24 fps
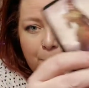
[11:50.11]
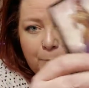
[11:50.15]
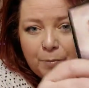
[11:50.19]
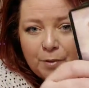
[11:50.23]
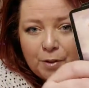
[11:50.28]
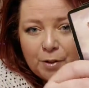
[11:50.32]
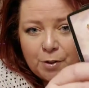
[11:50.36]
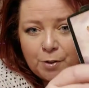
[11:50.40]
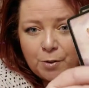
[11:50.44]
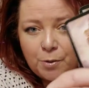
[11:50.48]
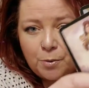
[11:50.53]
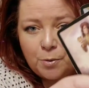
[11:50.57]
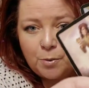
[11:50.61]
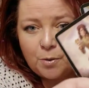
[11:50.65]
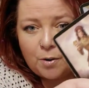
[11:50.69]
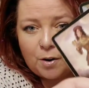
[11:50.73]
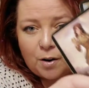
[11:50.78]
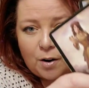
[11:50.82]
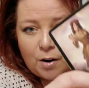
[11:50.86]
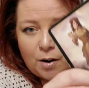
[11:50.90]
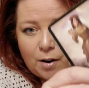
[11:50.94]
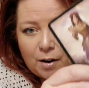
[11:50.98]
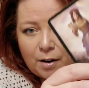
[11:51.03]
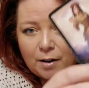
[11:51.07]
You
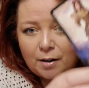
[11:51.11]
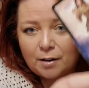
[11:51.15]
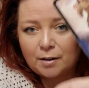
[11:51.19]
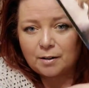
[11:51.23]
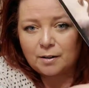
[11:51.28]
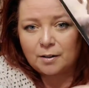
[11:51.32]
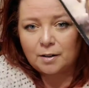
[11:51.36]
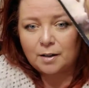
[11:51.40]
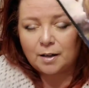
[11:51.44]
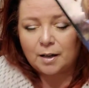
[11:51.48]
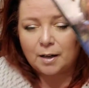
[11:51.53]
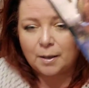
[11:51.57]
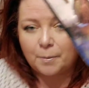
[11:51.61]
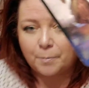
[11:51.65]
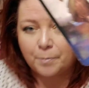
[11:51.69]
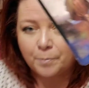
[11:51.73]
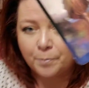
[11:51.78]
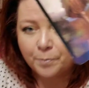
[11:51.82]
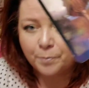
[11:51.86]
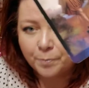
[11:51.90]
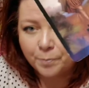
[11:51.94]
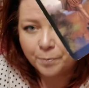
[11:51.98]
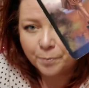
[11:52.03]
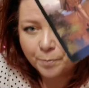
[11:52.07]
are
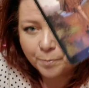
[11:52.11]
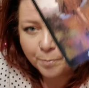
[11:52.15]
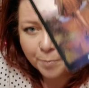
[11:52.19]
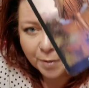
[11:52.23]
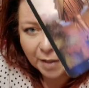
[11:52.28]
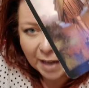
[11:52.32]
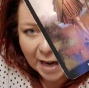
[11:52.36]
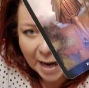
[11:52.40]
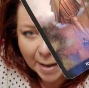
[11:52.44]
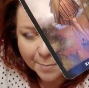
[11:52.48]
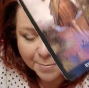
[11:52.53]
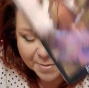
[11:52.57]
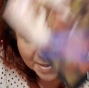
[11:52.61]
perhaps